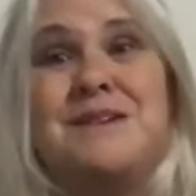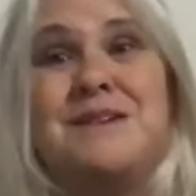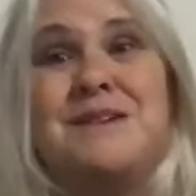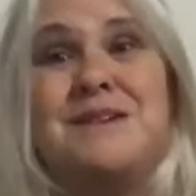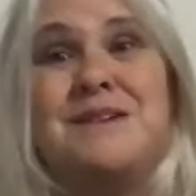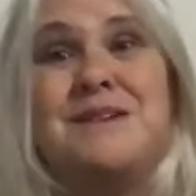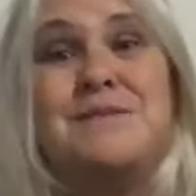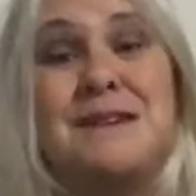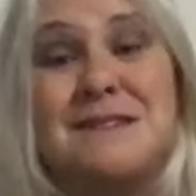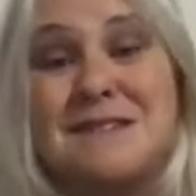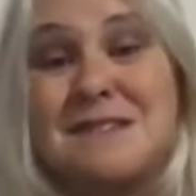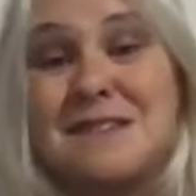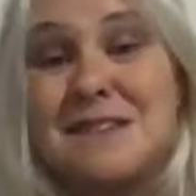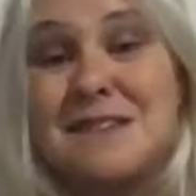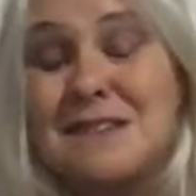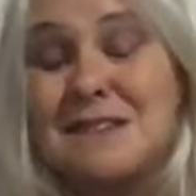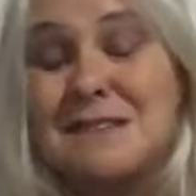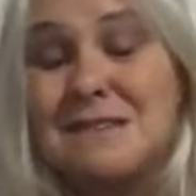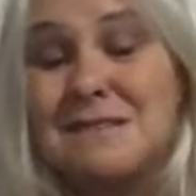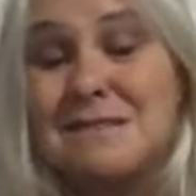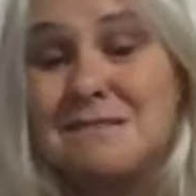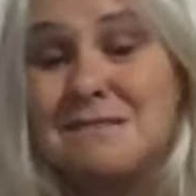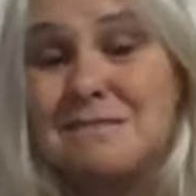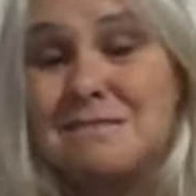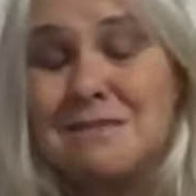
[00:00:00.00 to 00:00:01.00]
Maybe it's
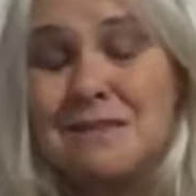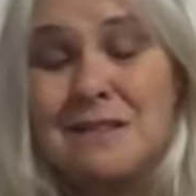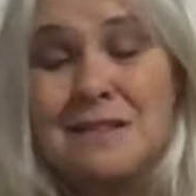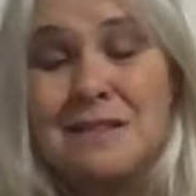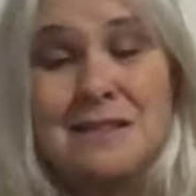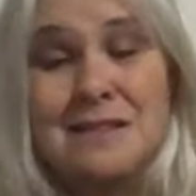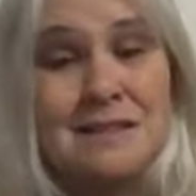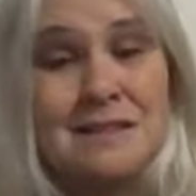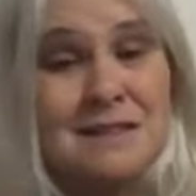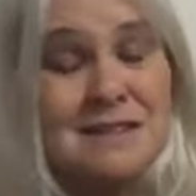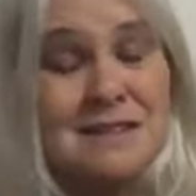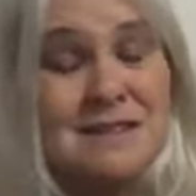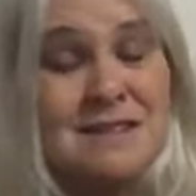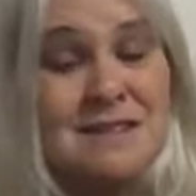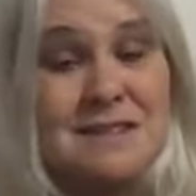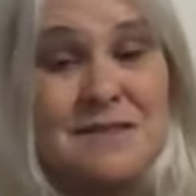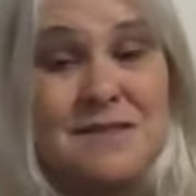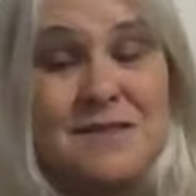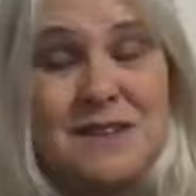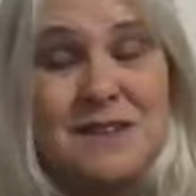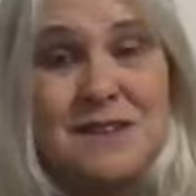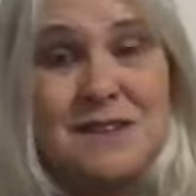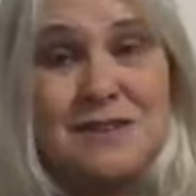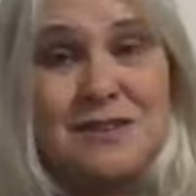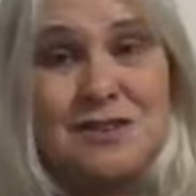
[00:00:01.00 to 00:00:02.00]
the
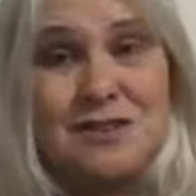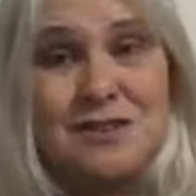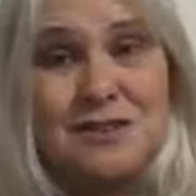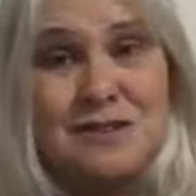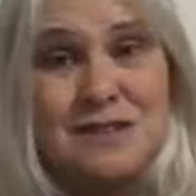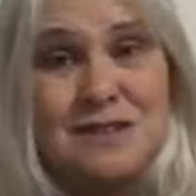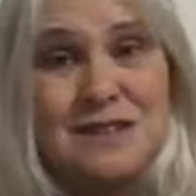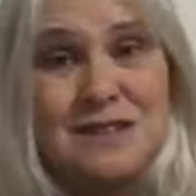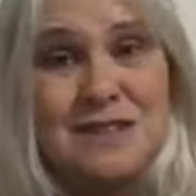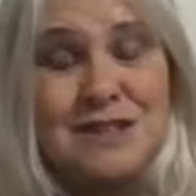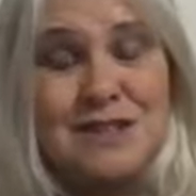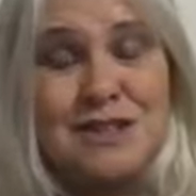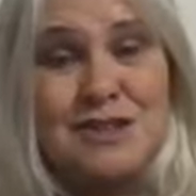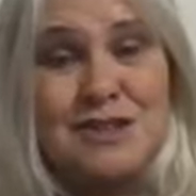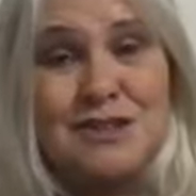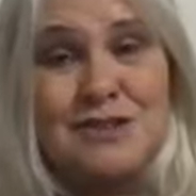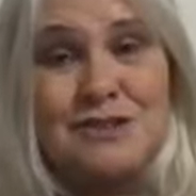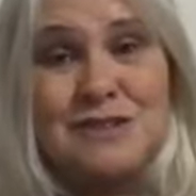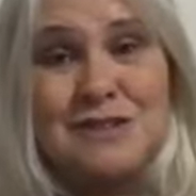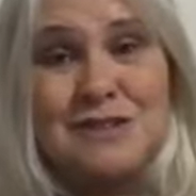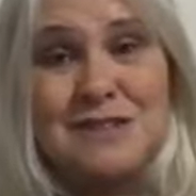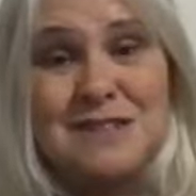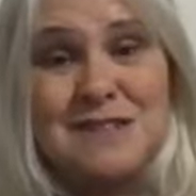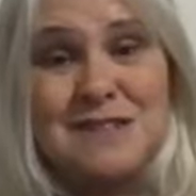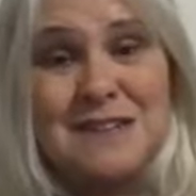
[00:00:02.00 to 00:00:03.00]
list of things you need to
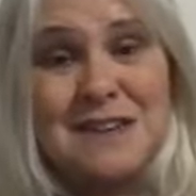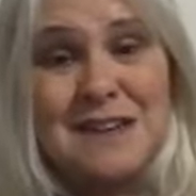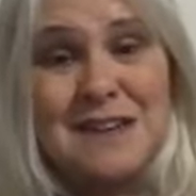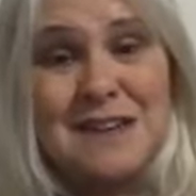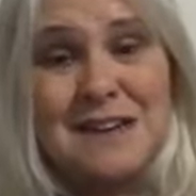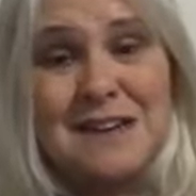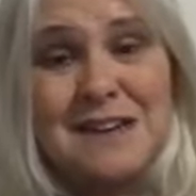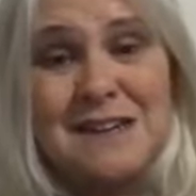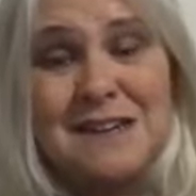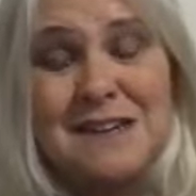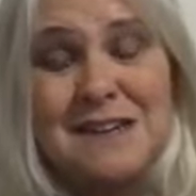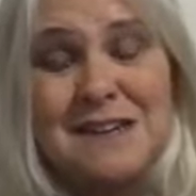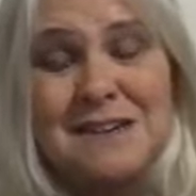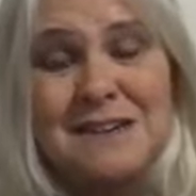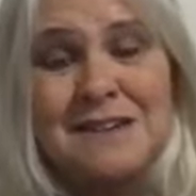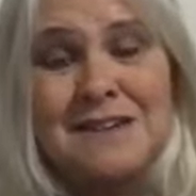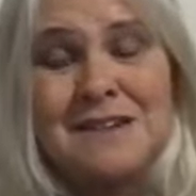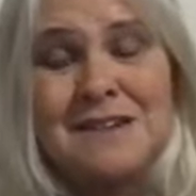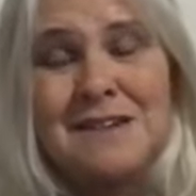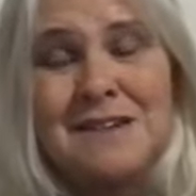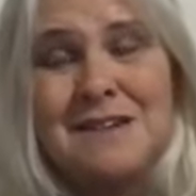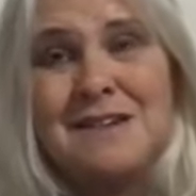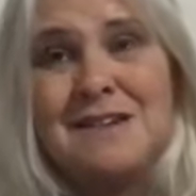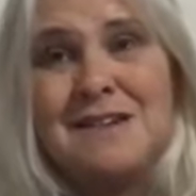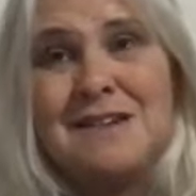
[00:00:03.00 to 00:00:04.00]
do today.
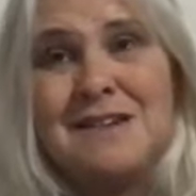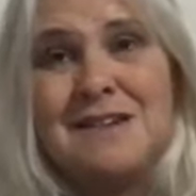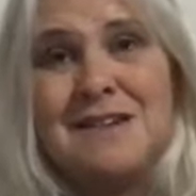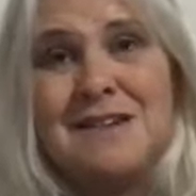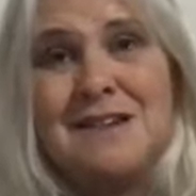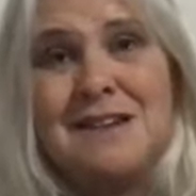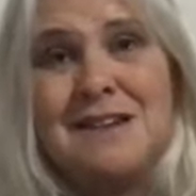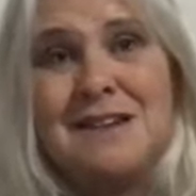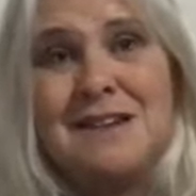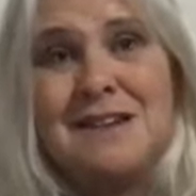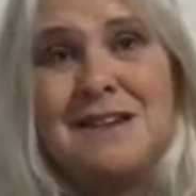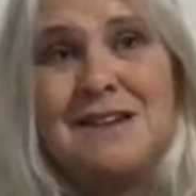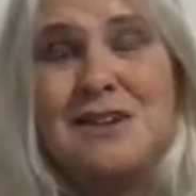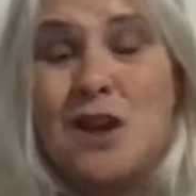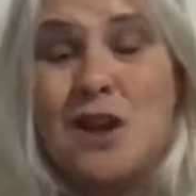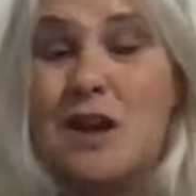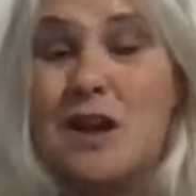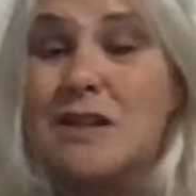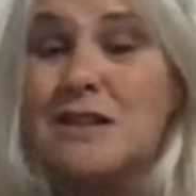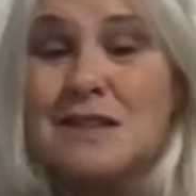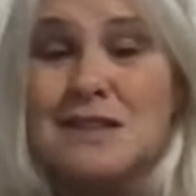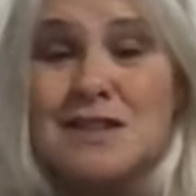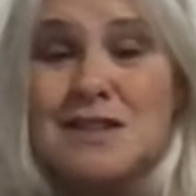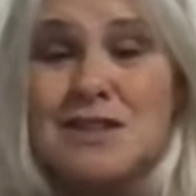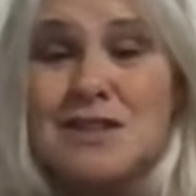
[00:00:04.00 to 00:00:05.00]

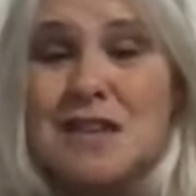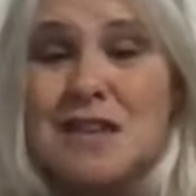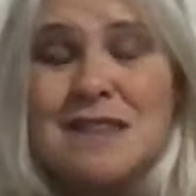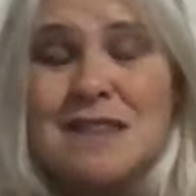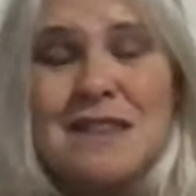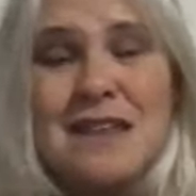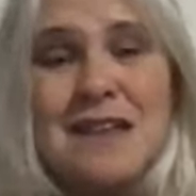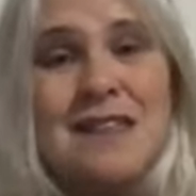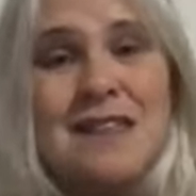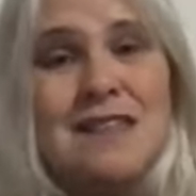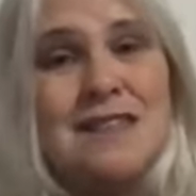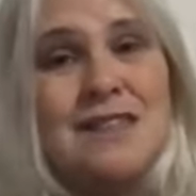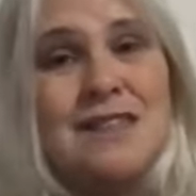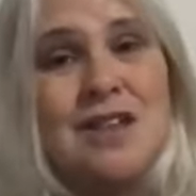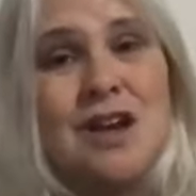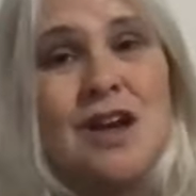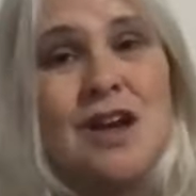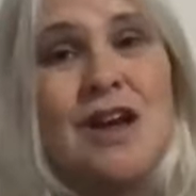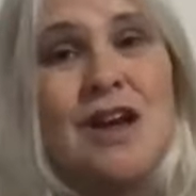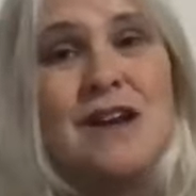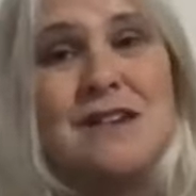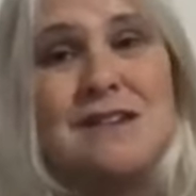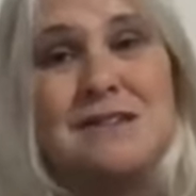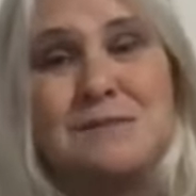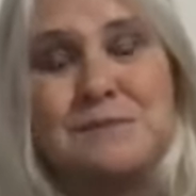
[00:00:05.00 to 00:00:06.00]
Acknowledge that that
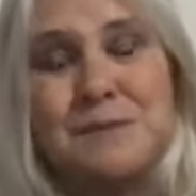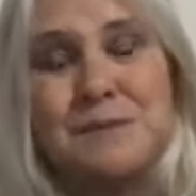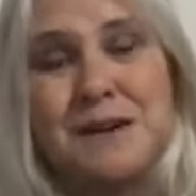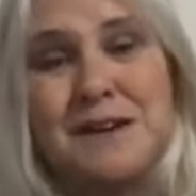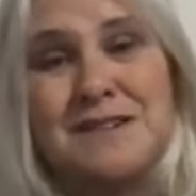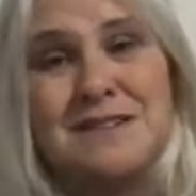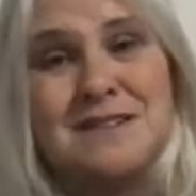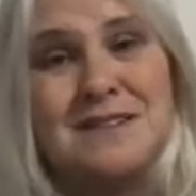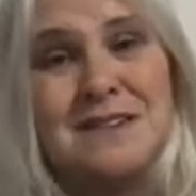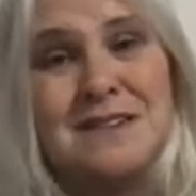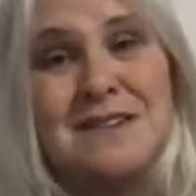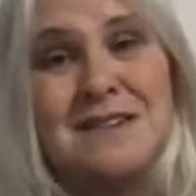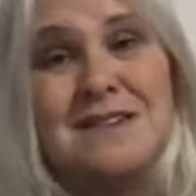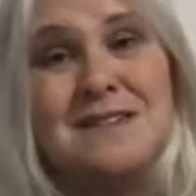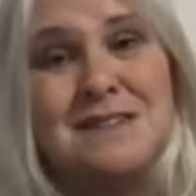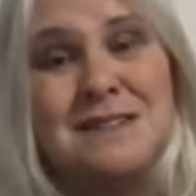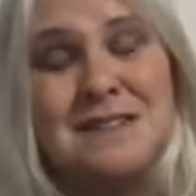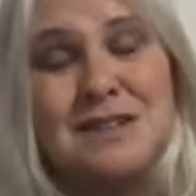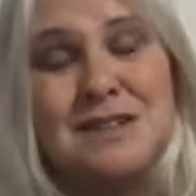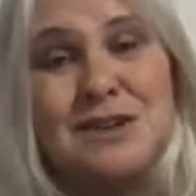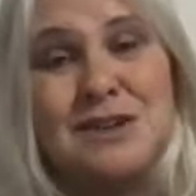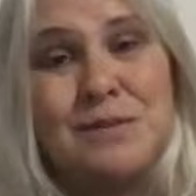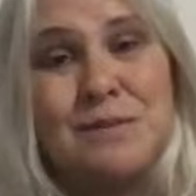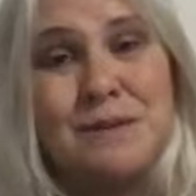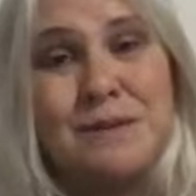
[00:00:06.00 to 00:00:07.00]
thought is present
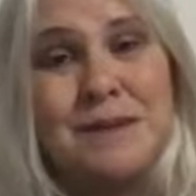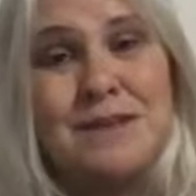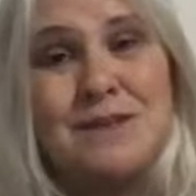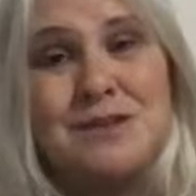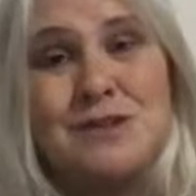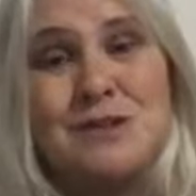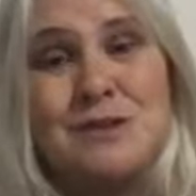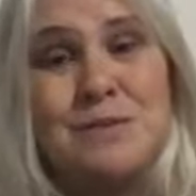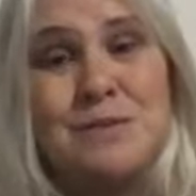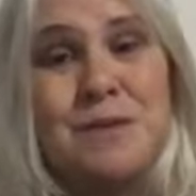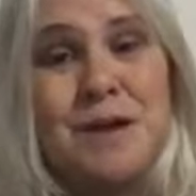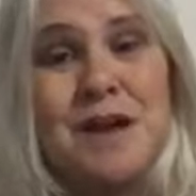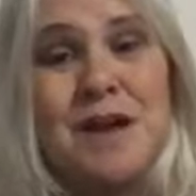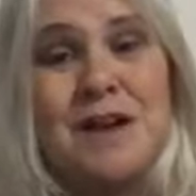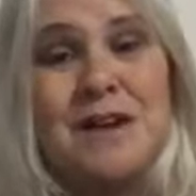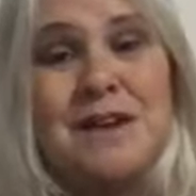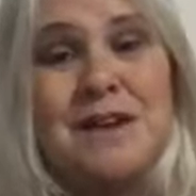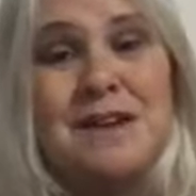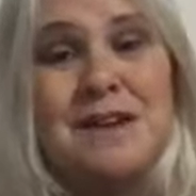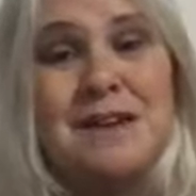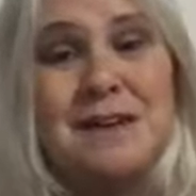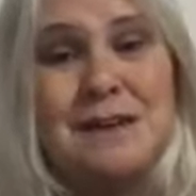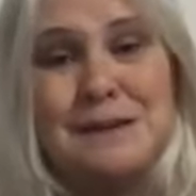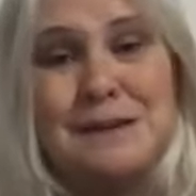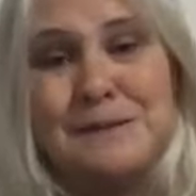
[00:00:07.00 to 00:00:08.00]
in your mental
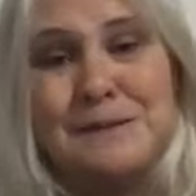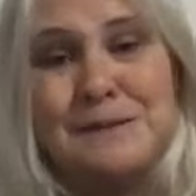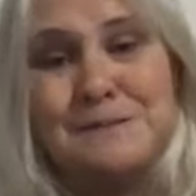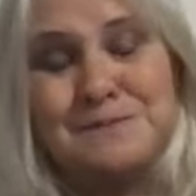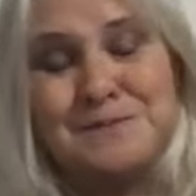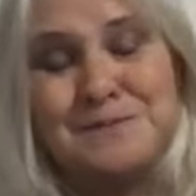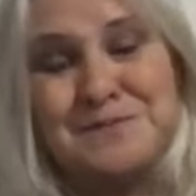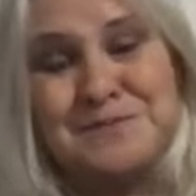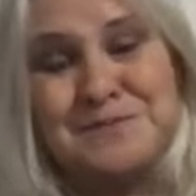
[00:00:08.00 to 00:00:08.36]
body.